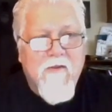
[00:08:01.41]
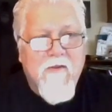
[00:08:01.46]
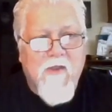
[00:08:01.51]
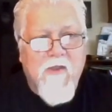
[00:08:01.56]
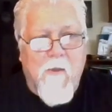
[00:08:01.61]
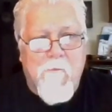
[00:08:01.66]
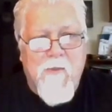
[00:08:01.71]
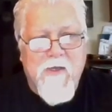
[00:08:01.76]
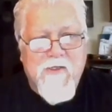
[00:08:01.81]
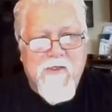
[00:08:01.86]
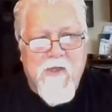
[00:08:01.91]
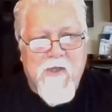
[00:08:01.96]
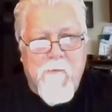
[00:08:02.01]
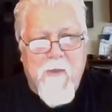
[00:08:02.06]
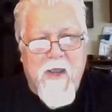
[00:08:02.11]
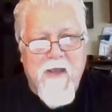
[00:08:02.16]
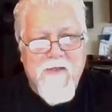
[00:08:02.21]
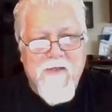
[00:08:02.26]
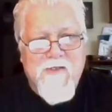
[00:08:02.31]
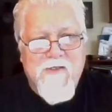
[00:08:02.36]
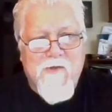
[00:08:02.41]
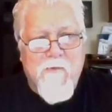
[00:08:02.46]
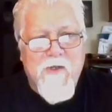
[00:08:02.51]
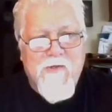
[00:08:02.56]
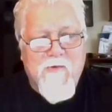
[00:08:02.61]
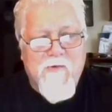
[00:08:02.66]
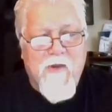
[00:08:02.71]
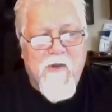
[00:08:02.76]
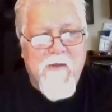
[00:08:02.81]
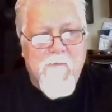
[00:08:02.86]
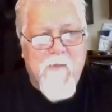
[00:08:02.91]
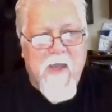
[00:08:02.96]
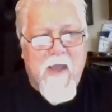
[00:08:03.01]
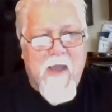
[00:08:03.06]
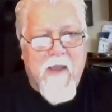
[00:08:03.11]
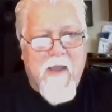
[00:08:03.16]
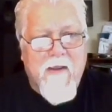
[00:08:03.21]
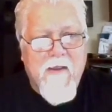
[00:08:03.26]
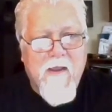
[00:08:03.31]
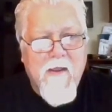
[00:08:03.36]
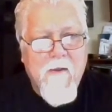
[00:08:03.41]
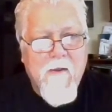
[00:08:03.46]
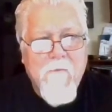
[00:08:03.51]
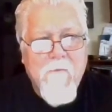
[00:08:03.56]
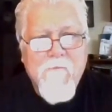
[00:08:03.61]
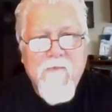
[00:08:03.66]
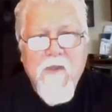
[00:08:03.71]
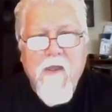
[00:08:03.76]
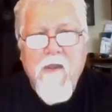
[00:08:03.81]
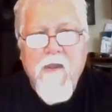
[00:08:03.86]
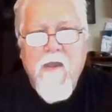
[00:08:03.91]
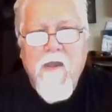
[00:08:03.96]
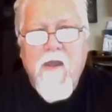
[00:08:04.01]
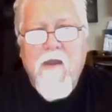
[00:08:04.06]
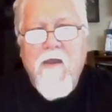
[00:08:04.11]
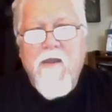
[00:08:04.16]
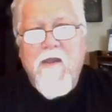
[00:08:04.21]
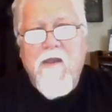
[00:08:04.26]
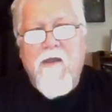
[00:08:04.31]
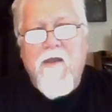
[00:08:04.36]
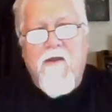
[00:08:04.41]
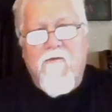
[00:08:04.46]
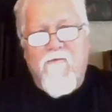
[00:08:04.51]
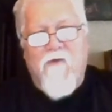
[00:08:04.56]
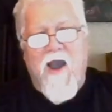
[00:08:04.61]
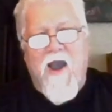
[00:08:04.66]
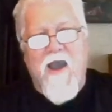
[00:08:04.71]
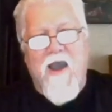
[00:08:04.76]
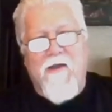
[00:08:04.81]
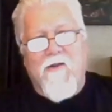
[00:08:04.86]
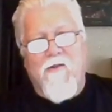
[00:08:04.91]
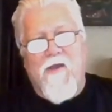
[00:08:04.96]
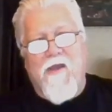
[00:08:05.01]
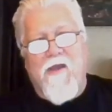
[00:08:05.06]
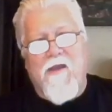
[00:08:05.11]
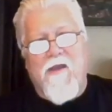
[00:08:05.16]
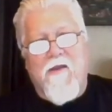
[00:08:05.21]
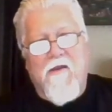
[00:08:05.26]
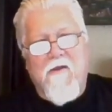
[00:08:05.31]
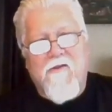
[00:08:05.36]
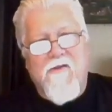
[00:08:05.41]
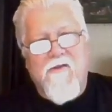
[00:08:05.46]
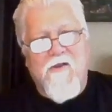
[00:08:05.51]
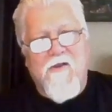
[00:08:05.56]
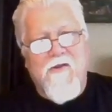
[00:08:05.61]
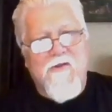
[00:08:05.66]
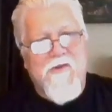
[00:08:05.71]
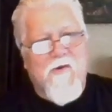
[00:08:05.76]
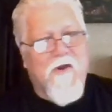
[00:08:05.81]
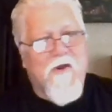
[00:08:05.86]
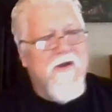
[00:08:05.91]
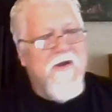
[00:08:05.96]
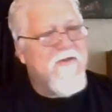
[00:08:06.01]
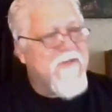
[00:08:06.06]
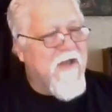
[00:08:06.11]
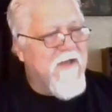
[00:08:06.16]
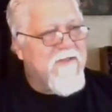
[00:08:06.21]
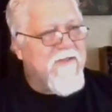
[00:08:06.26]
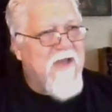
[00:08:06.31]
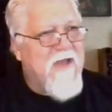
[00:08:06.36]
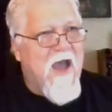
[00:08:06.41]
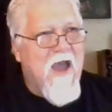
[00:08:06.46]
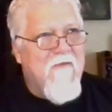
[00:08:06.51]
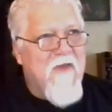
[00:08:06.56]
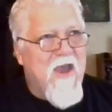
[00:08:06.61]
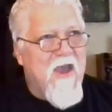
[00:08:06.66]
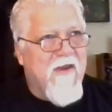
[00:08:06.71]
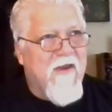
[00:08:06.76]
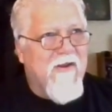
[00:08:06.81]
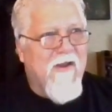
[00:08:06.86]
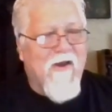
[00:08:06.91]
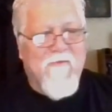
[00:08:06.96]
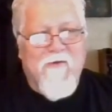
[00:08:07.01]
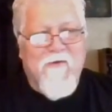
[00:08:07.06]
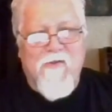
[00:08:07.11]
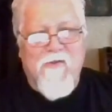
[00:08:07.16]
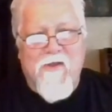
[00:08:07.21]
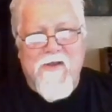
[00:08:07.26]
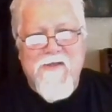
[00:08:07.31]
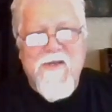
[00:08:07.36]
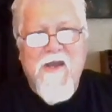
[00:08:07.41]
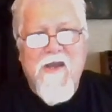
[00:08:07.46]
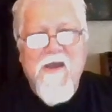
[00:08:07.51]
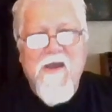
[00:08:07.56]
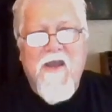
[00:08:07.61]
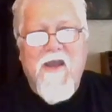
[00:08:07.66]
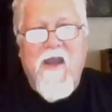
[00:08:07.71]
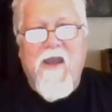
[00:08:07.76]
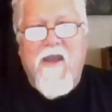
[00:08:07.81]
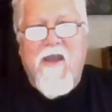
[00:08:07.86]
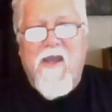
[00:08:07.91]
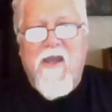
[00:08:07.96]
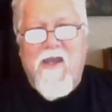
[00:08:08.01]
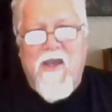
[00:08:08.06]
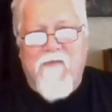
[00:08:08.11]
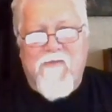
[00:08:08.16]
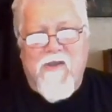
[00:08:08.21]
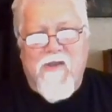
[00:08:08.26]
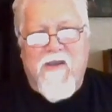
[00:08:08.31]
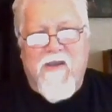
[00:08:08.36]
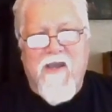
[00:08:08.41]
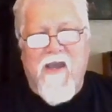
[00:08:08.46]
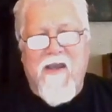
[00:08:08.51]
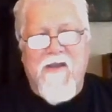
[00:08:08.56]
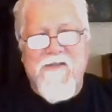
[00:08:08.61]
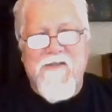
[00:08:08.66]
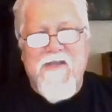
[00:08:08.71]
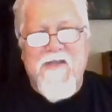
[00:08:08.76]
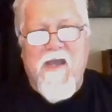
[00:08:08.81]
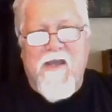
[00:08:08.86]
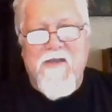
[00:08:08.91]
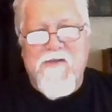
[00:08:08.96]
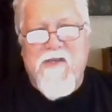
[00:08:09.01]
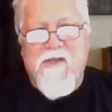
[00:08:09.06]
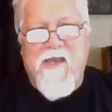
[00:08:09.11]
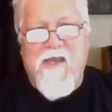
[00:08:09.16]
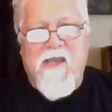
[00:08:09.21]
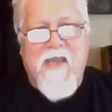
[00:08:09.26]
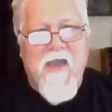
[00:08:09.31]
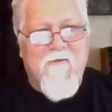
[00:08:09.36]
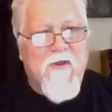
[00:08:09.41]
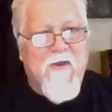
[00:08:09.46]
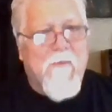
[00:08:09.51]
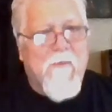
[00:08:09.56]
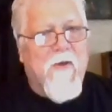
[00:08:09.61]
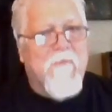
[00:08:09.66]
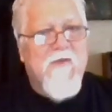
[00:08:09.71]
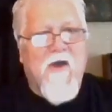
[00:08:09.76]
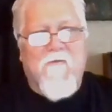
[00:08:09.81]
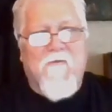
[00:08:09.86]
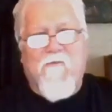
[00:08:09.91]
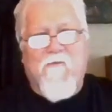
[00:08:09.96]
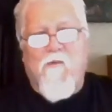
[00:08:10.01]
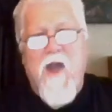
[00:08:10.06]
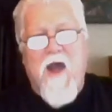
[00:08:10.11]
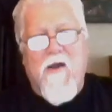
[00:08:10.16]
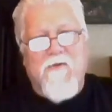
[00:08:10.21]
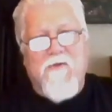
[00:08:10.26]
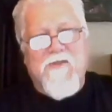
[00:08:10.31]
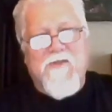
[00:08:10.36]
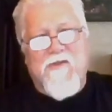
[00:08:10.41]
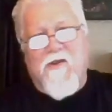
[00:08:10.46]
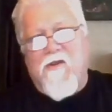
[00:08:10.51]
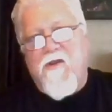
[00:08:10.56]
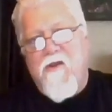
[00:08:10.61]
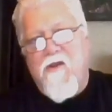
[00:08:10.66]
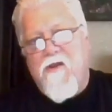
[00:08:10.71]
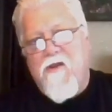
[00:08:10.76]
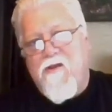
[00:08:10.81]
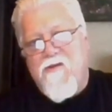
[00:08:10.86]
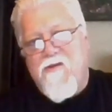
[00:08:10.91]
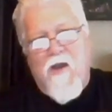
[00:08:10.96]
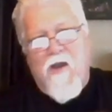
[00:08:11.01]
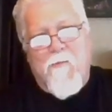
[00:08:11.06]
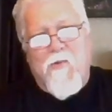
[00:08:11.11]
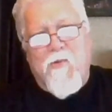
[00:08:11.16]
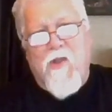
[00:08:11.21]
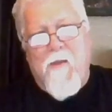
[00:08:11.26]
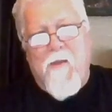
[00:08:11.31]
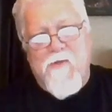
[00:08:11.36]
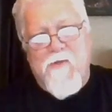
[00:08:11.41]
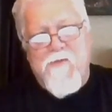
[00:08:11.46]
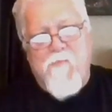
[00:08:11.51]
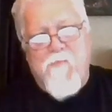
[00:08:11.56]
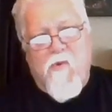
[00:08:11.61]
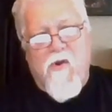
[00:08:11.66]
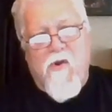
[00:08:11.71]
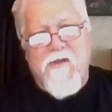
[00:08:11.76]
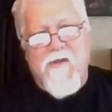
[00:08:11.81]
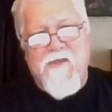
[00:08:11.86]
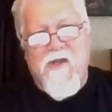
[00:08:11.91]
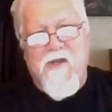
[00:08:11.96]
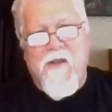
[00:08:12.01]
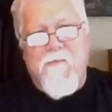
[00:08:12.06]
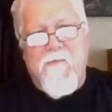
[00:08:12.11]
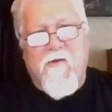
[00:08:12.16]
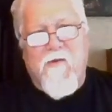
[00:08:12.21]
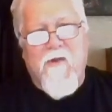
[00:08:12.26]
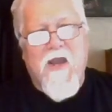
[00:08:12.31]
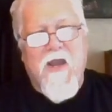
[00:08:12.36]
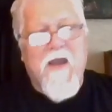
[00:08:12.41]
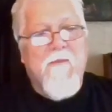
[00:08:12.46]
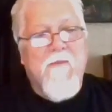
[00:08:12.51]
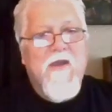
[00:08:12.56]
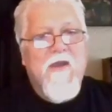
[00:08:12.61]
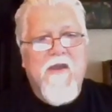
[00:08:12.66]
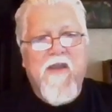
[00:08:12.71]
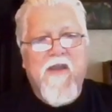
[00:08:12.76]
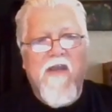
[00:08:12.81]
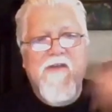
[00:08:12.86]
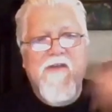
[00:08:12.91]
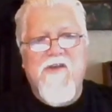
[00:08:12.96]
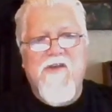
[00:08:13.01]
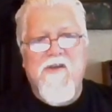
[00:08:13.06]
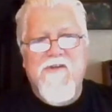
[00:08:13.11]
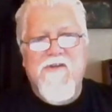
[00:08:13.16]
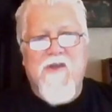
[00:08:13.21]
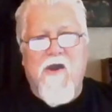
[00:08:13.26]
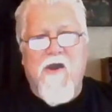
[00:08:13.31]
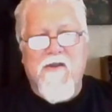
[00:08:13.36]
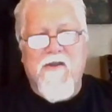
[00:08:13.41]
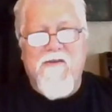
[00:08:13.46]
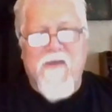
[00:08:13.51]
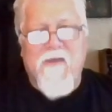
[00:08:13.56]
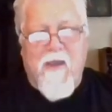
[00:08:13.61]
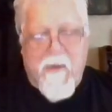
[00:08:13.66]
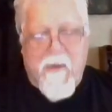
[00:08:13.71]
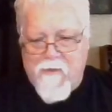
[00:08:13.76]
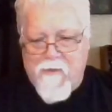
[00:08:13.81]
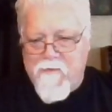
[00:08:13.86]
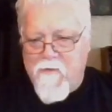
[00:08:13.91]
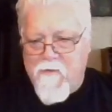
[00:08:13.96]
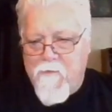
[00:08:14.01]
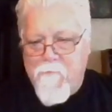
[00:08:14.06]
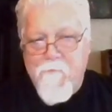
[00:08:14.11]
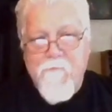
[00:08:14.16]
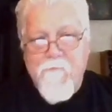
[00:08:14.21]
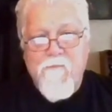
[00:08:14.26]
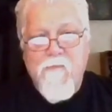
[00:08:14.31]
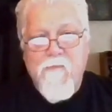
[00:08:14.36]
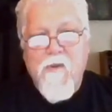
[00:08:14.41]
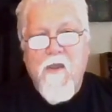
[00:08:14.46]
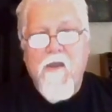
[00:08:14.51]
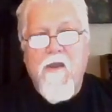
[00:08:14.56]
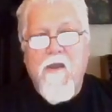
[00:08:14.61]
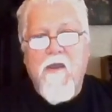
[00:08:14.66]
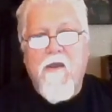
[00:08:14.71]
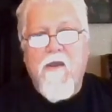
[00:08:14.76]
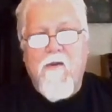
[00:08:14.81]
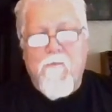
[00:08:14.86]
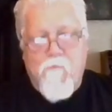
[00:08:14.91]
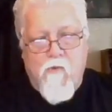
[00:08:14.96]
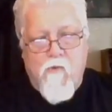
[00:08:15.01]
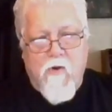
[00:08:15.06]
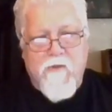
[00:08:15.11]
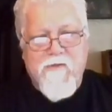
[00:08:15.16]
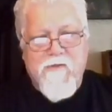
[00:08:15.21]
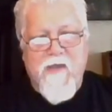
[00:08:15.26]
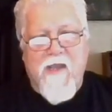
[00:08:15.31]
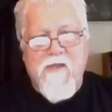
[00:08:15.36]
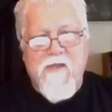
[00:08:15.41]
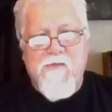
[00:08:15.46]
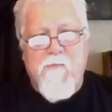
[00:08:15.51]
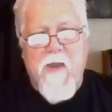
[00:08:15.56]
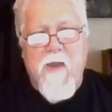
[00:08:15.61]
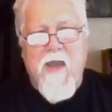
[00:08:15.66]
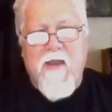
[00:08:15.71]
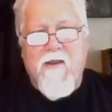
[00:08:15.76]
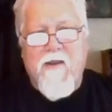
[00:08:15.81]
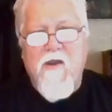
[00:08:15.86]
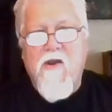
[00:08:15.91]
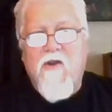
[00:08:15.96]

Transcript: The bishop has to retreat back. Finally, the destroyer says, I've had enough of this. If the king he's given him enough rounds to double up his pawns and him to grab, he's just gonna take it. Rook takes back,